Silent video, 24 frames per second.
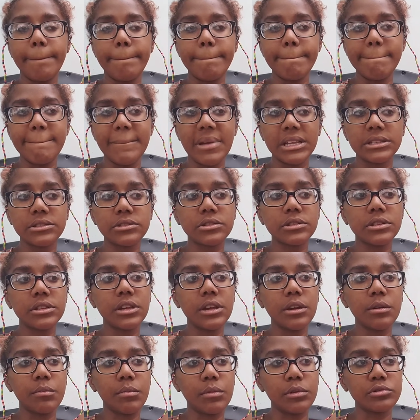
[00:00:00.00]
mentally
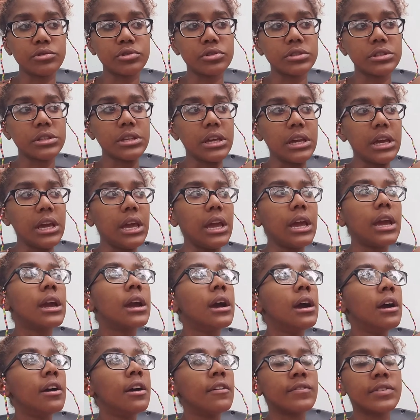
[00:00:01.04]
emotionally
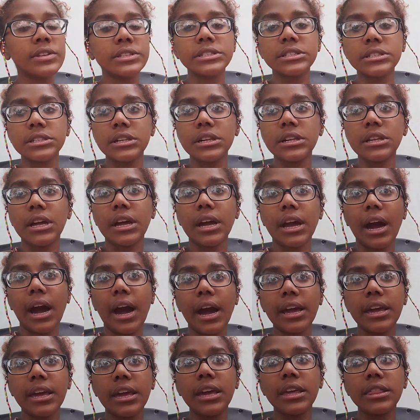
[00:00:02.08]
physically like
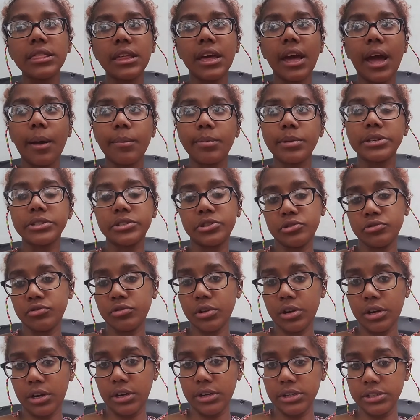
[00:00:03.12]
hiking the appalachian
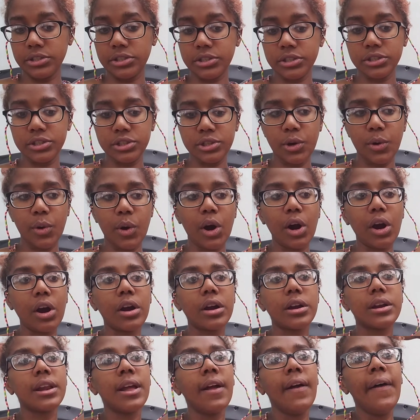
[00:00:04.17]
trail it's just so
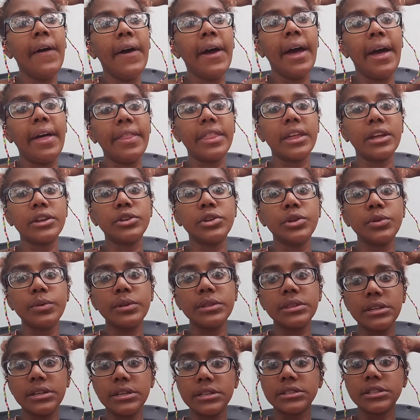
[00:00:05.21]
hard and then doing
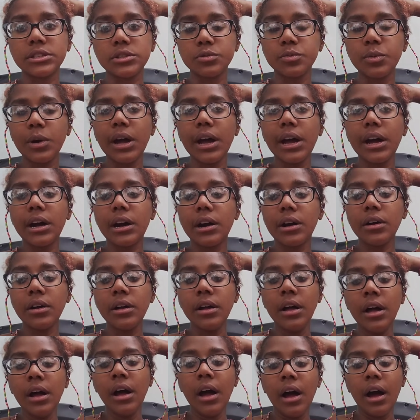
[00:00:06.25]
these as well
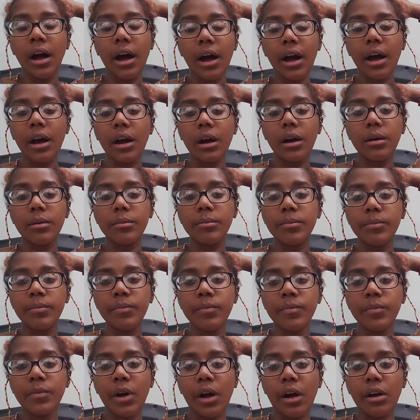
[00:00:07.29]
um
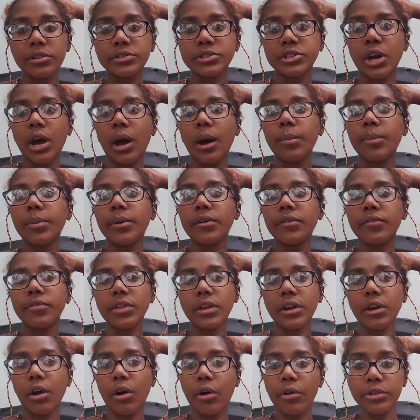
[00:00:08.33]
on top of like
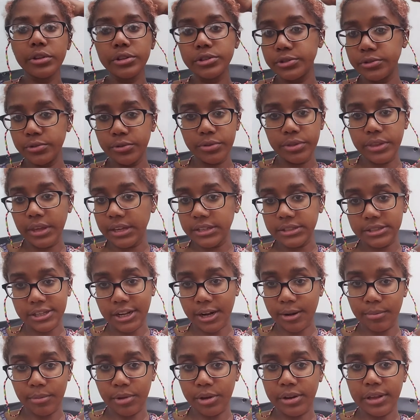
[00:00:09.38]
all these new things that
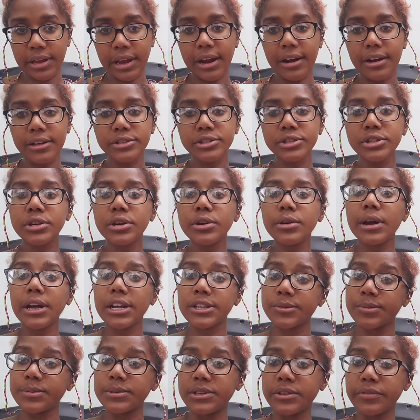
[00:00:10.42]
i'm learning how to do has
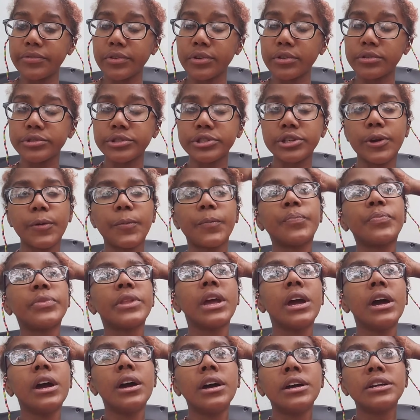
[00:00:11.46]
been difficult too
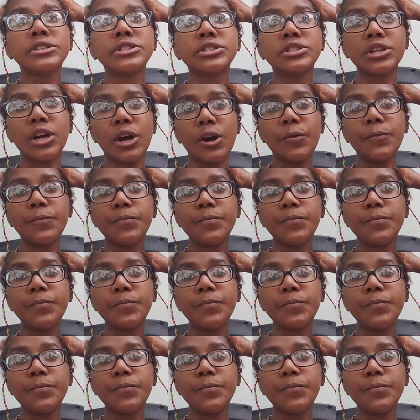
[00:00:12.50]
so